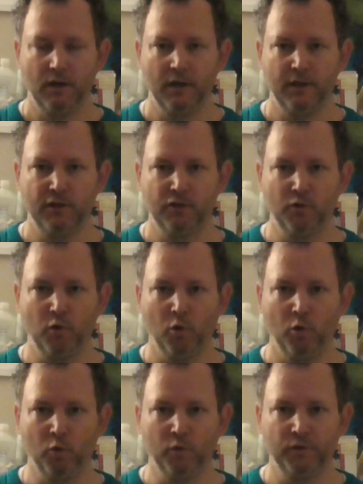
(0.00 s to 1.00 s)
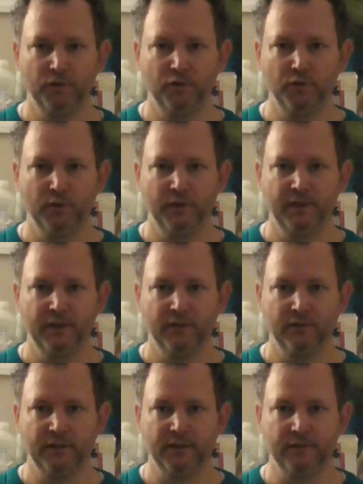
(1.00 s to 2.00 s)
and then you hold. You don't
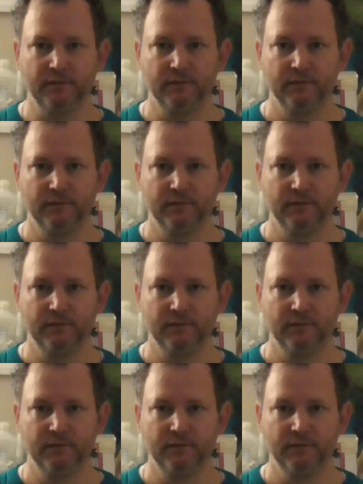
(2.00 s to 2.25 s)
inhale yet.